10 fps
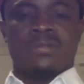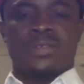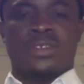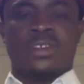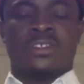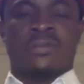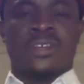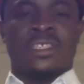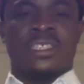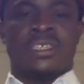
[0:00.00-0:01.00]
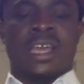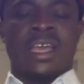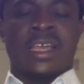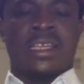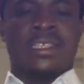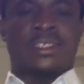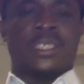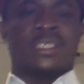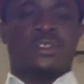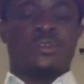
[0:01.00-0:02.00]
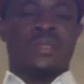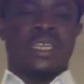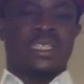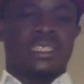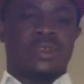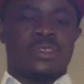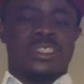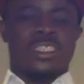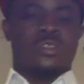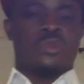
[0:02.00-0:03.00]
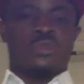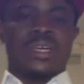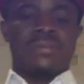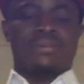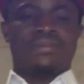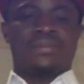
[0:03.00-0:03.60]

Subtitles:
because of his disobedience to Chris Uba.